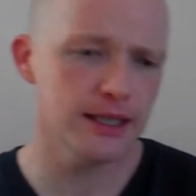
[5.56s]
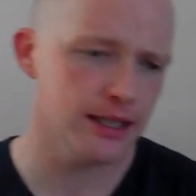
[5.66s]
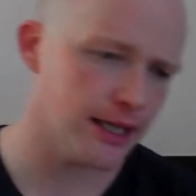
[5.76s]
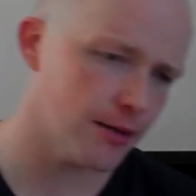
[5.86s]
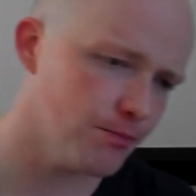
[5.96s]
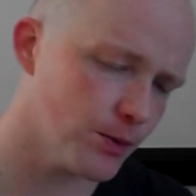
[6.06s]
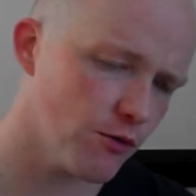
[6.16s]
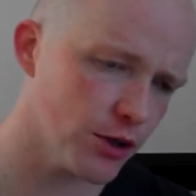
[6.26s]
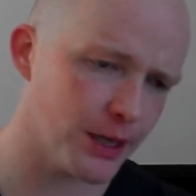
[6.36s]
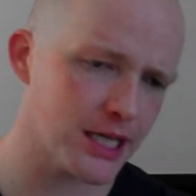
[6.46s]

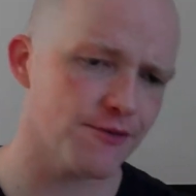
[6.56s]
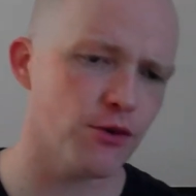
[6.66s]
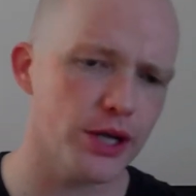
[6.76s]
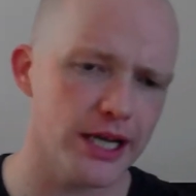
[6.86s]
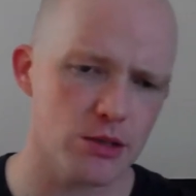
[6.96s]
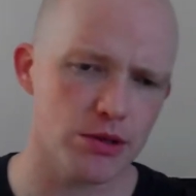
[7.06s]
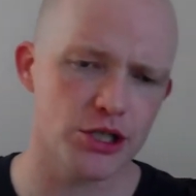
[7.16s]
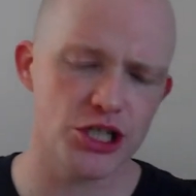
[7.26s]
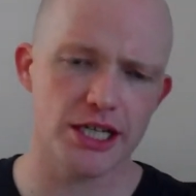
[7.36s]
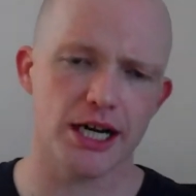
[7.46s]
Over the past 4 years with
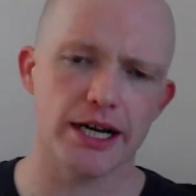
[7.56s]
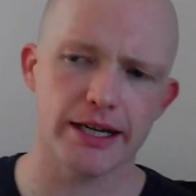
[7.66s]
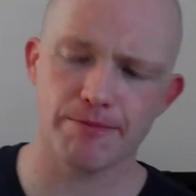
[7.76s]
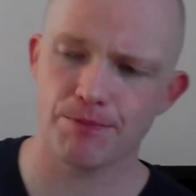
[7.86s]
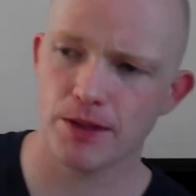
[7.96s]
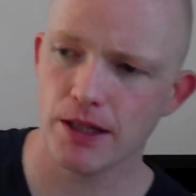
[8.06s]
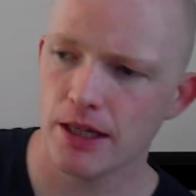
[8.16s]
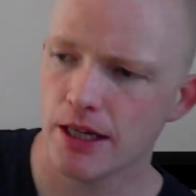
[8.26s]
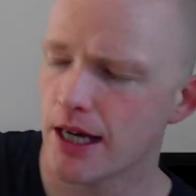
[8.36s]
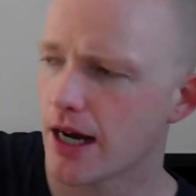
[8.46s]
GDI,
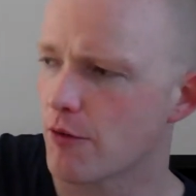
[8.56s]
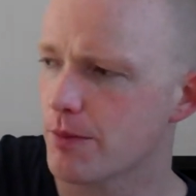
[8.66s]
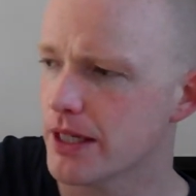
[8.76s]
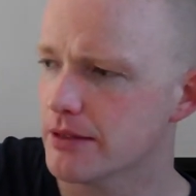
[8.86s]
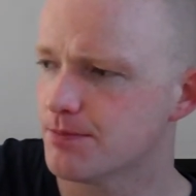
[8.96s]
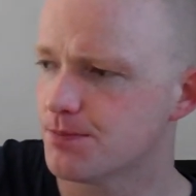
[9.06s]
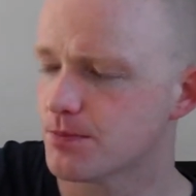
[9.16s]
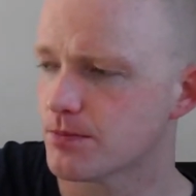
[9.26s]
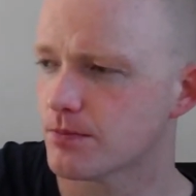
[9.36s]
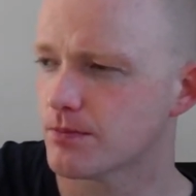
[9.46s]

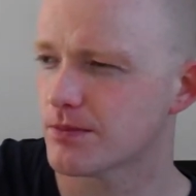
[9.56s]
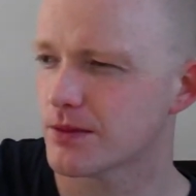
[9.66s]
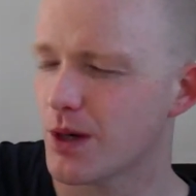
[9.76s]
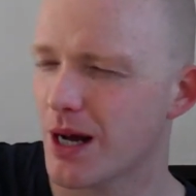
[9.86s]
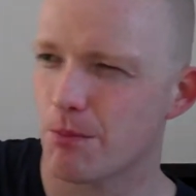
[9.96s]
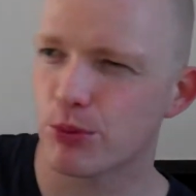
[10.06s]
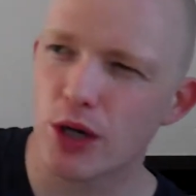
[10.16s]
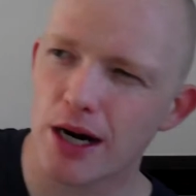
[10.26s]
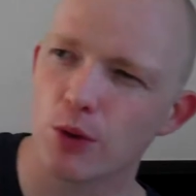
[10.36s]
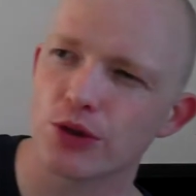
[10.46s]
I'm
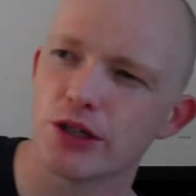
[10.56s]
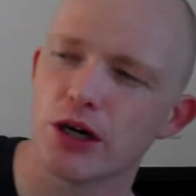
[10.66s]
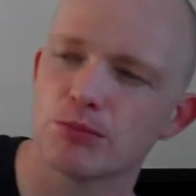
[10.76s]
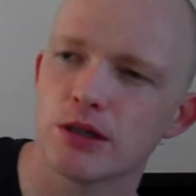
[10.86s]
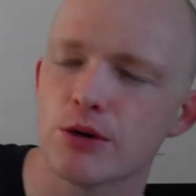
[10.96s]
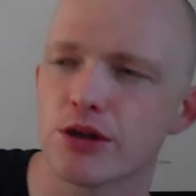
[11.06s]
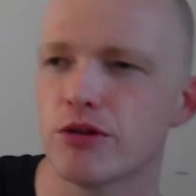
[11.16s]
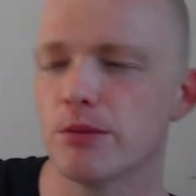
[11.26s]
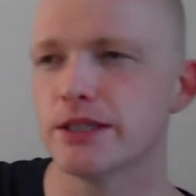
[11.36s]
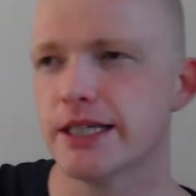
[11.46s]
proud, I'm proud of the
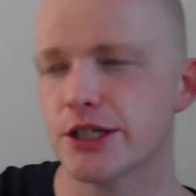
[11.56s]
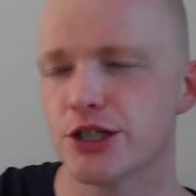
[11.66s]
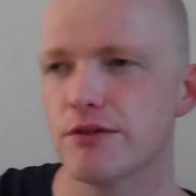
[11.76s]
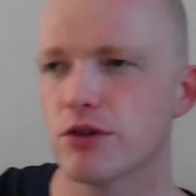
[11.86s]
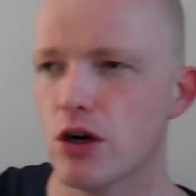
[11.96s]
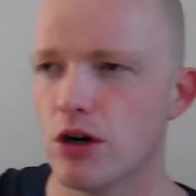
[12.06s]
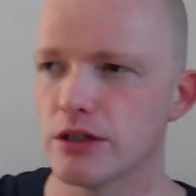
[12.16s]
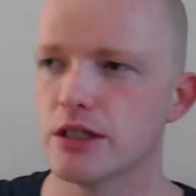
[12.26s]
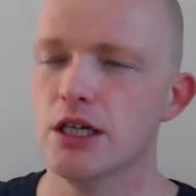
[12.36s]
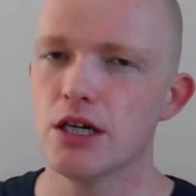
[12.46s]
reputation I've got
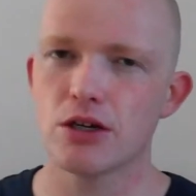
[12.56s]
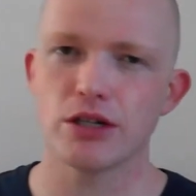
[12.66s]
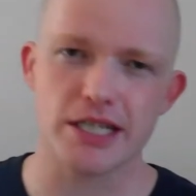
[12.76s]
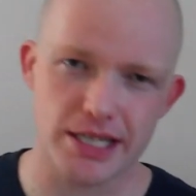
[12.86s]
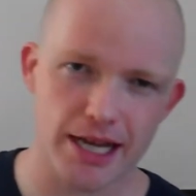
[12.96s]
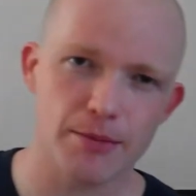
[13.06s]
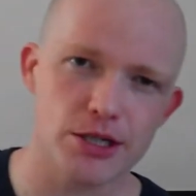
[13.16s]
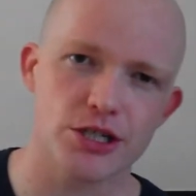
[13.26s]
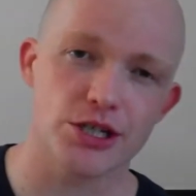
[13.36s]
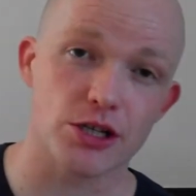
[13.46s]
and gotten
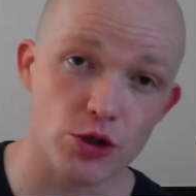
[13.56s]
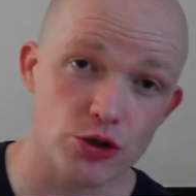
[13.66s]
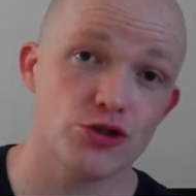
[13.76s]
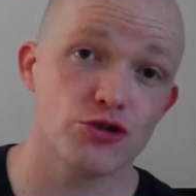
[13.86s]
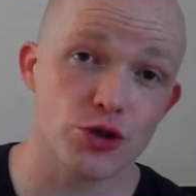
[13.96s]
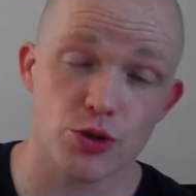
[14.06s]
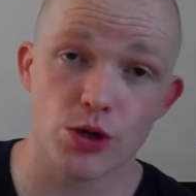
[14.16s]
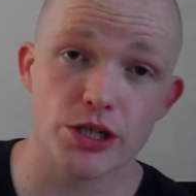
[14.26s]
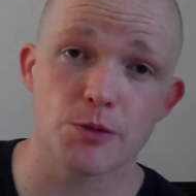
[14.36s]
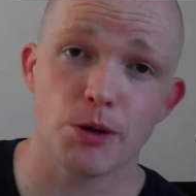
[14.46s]
established as a good,
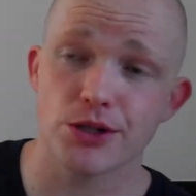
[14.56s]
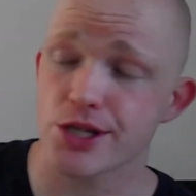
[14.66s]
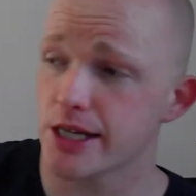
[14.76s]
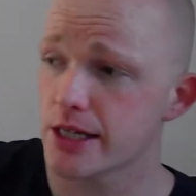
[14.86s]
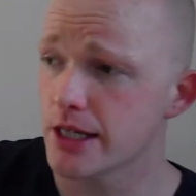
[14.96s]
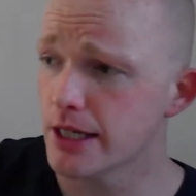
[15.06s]
trustworthy sponsor.